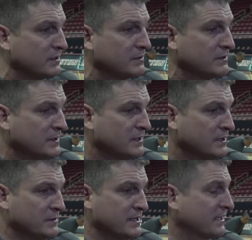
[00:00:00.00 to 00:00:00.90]
you
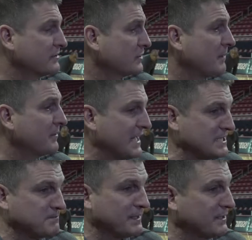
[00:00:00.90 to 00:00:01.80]
when you get a couple
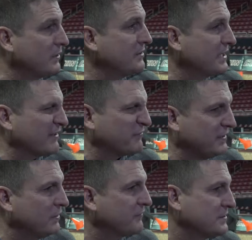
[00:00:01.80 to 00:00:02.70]
guys playing well, you got to
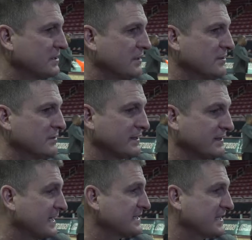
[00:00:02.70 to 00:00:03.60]
feed off each other, and I
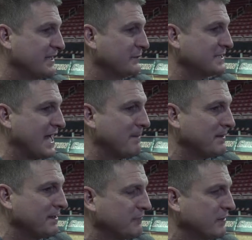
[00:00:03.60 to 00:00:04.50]
think that's kind of what's
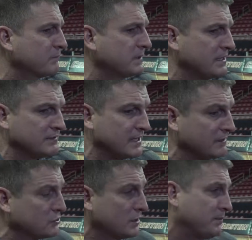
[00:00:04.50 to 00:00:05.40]
happened. They, they, they
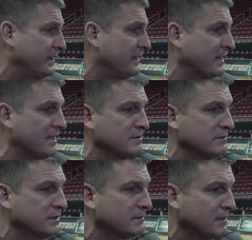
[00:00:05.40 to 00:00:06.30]
enjoy playing together,
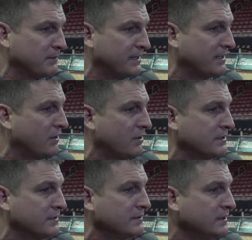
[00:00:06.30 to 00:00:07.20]
and they're playing hard,
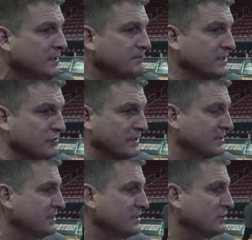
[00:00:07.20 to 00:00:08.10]
and it's great to
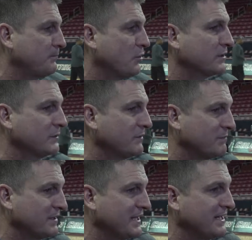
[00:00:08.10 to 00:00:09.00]
see the support that we've
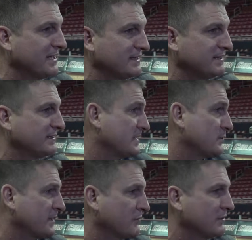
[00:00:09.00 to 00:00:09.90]
been getting, and I think that's
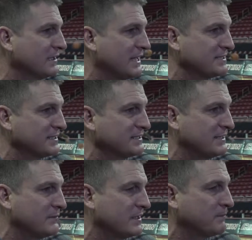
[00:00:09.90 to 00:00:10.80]
what they're realizing is that when they